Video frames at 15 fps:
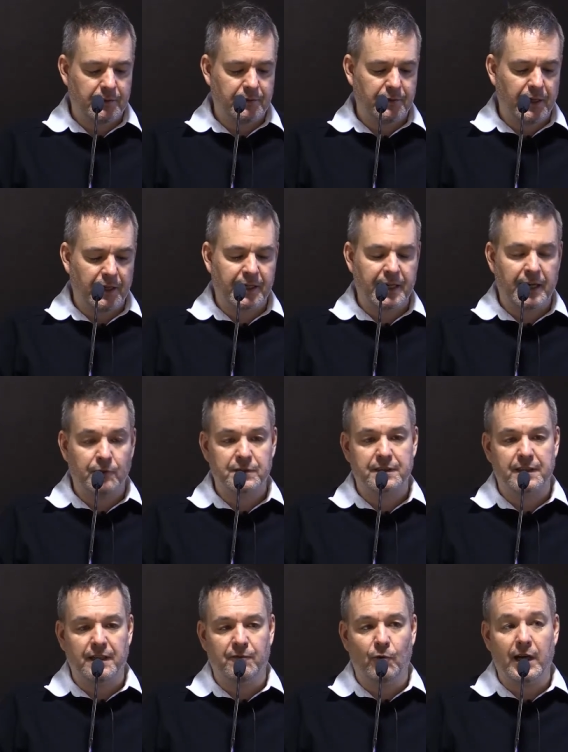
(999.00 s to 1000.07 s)

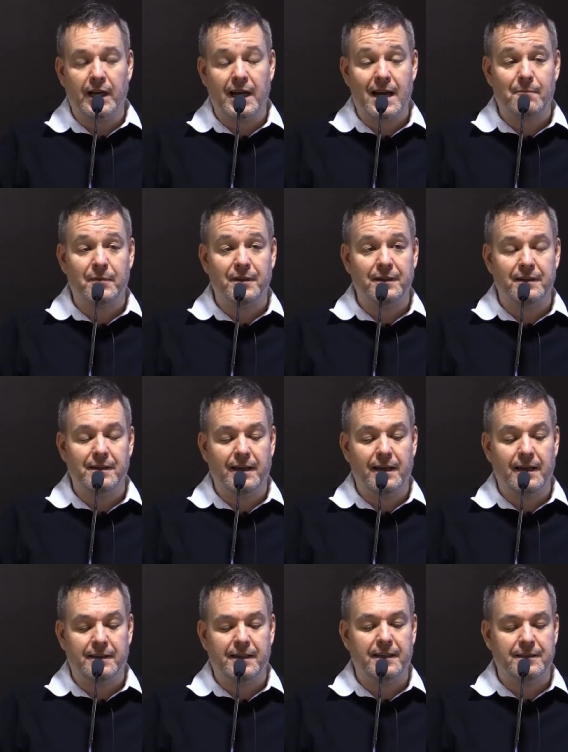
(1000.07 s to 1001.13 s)
accounts of what happened
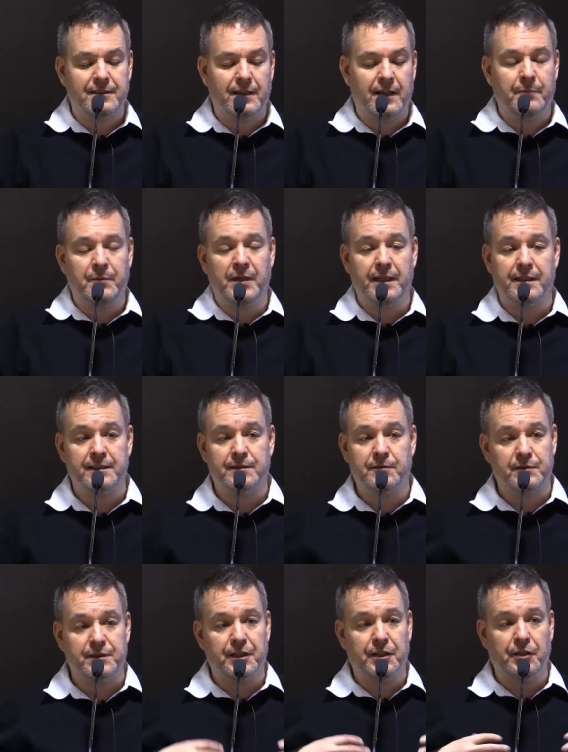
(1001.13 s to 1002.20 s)
at that time. Like, this
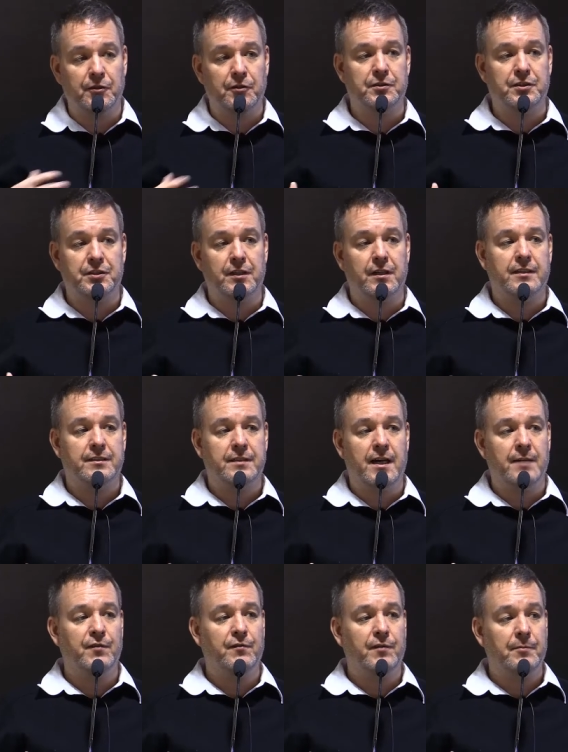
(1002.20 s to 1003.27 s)
was a huge
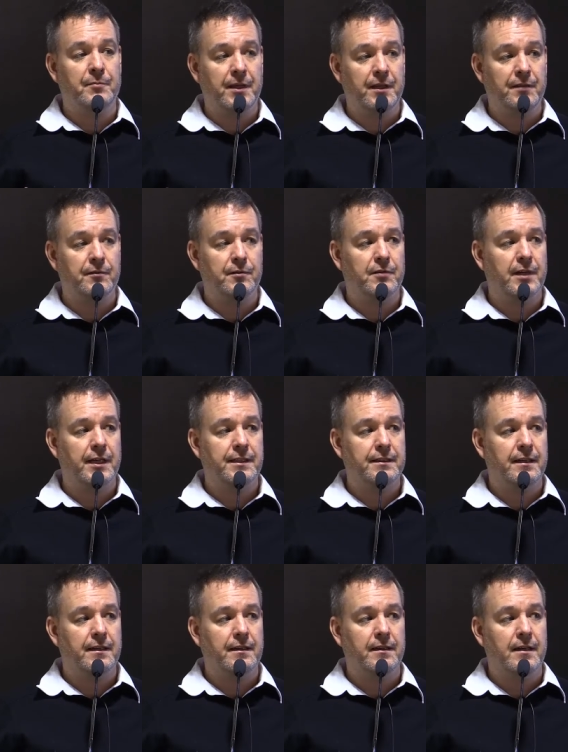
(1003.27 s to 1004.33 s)
time of upheaval, right?
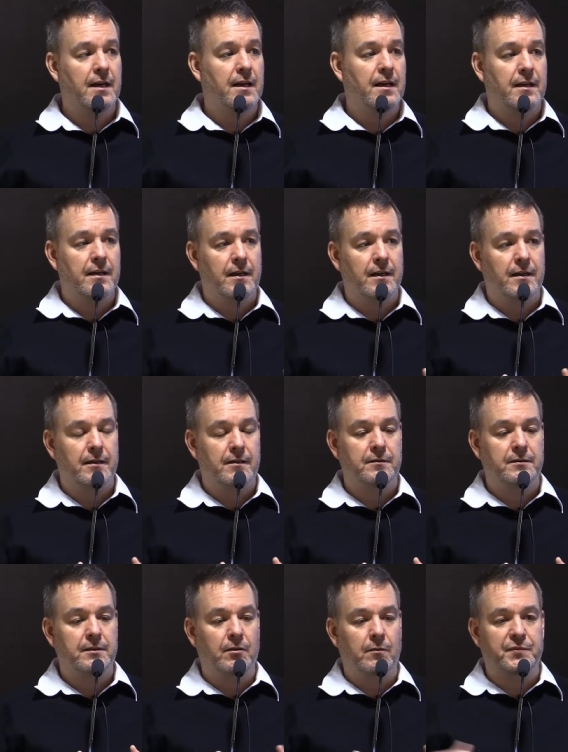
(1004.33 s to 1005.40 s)

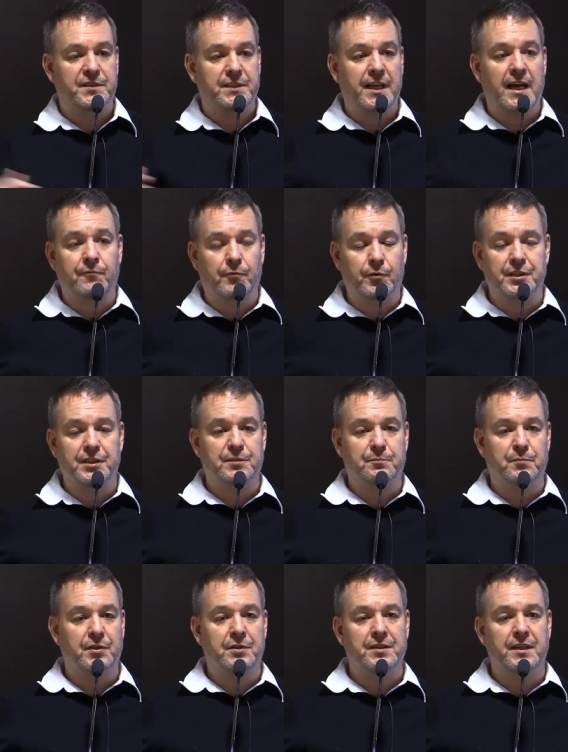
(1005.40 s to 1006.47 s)
Staff were
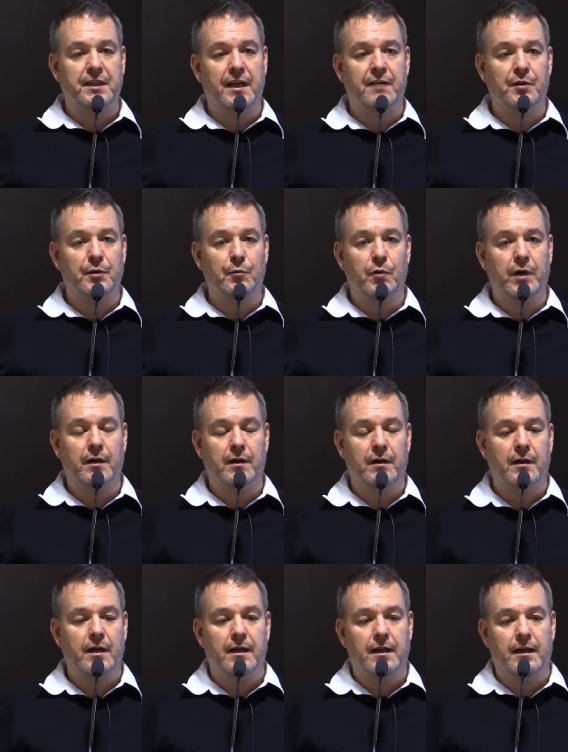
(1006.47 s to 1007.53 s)
dispersing
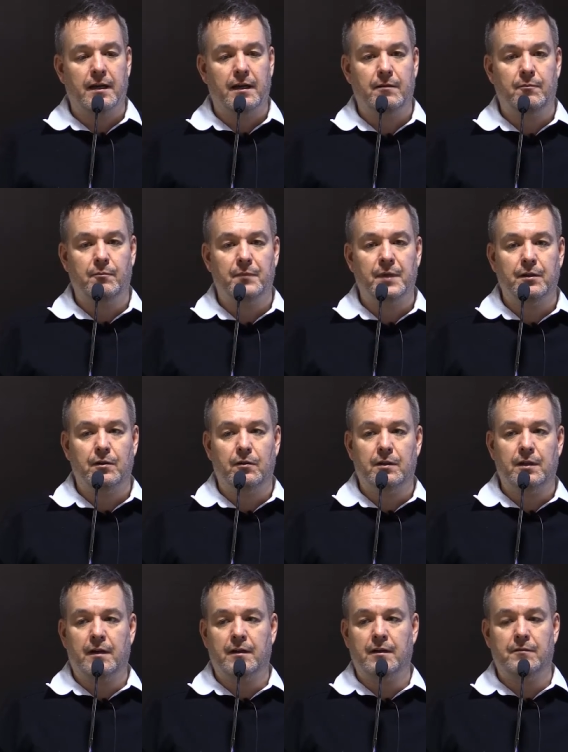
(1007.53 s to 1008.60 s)
everywhere. You know, a
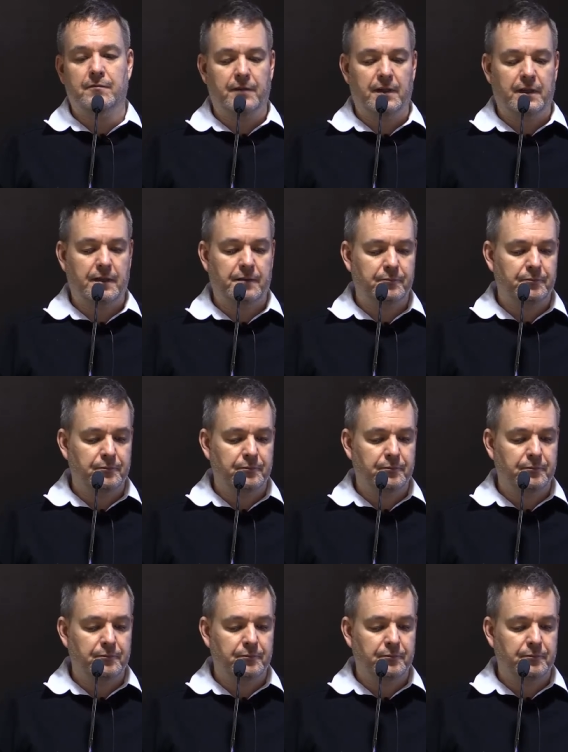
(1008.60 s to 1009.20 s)
lot of,